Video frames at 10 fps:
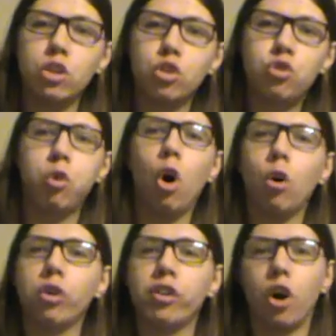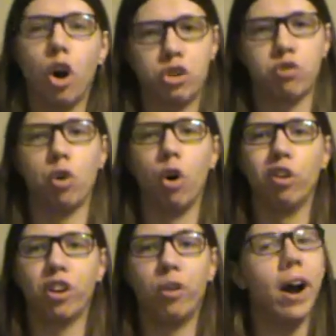Trolls are
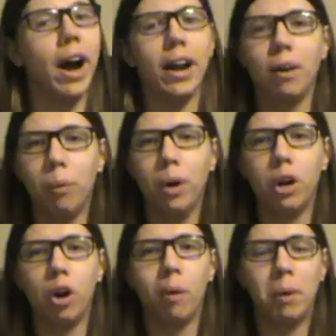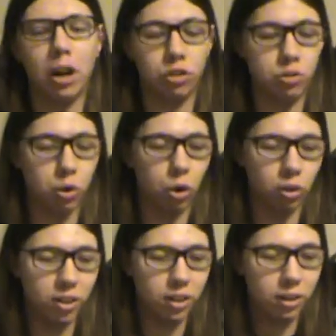trolls, alright? We know about
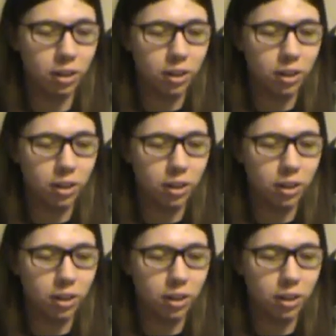trolls.